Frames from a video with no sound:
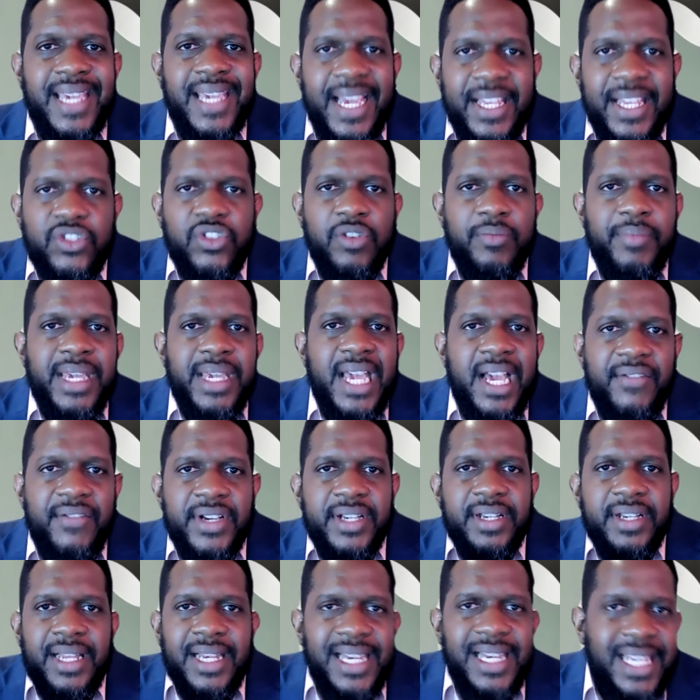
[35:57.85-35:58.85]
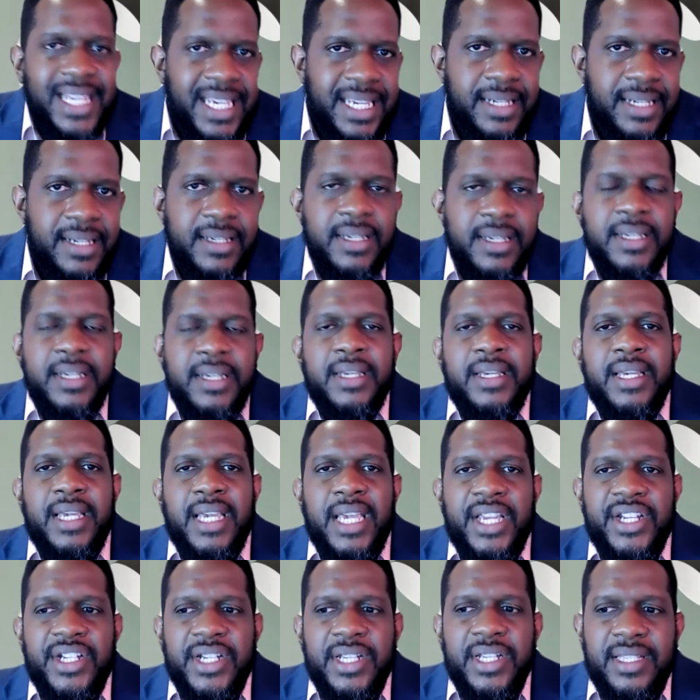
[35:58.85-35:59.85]
Yes, you may have a, a lead
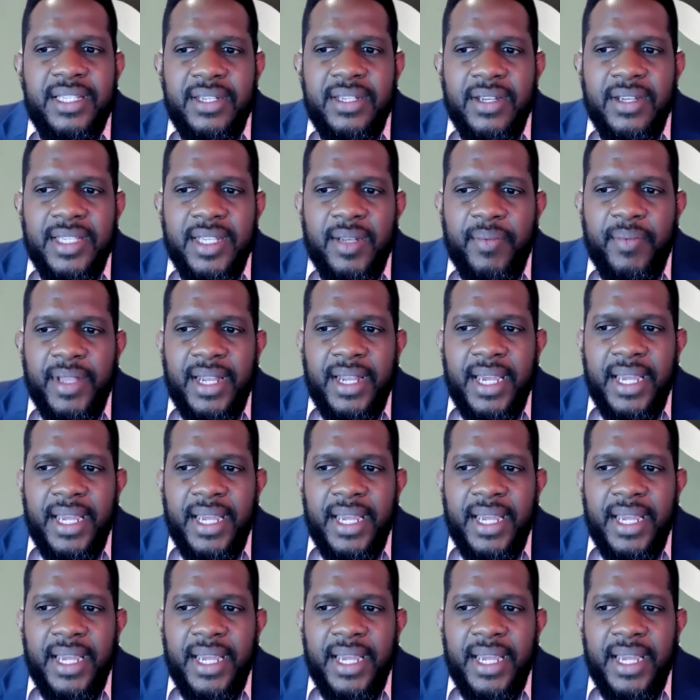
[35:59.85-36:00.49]
agency or something